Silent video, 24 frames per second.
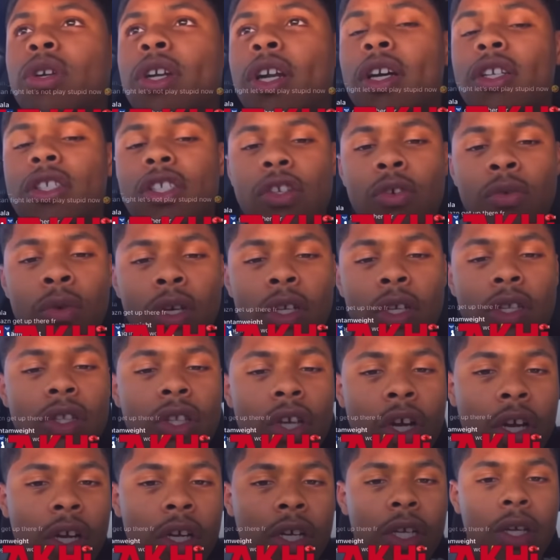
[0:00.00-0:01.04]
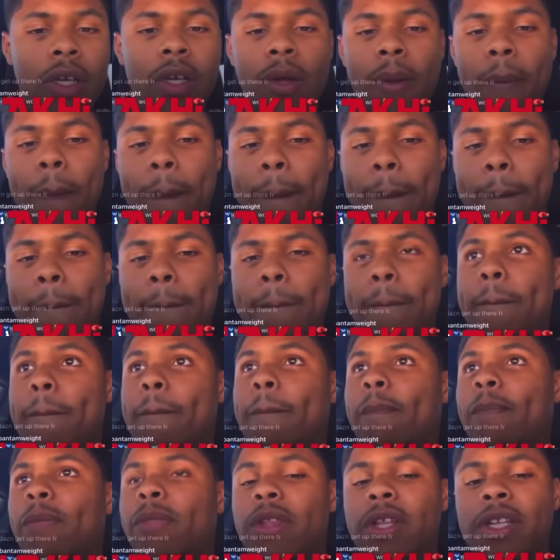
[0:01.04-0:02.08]
Went up to 130.
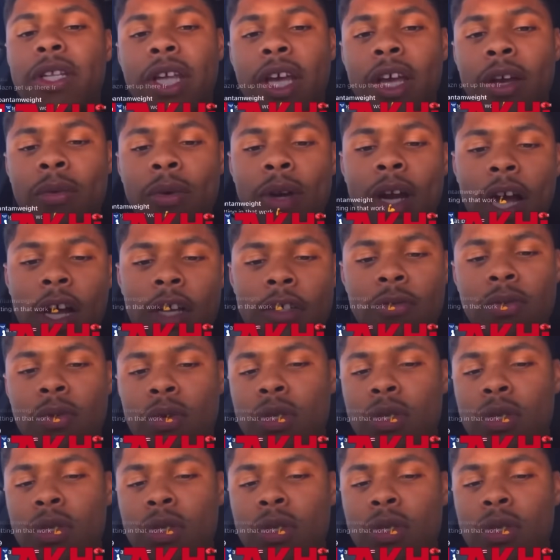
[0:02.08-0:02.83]
Did what I